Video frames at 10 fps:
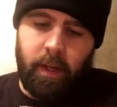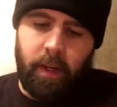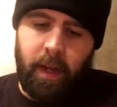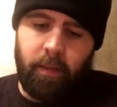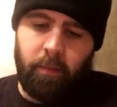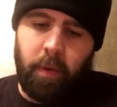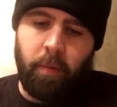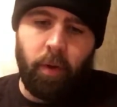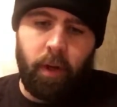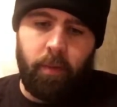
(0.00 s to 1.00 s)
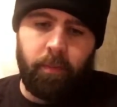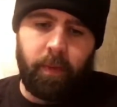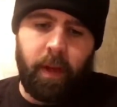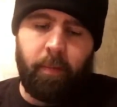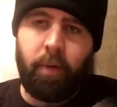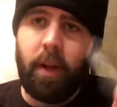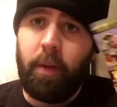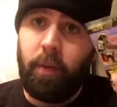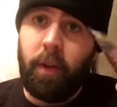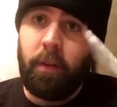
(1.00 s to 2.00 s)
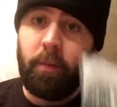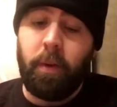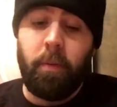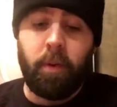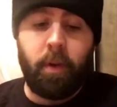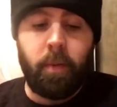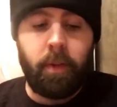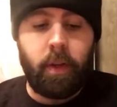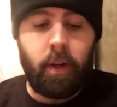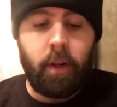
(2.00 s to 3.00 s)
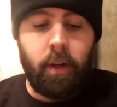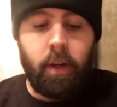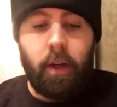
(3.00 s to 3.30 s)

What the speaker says: It has bubblegum. I probably want to eat the bubblegum in there.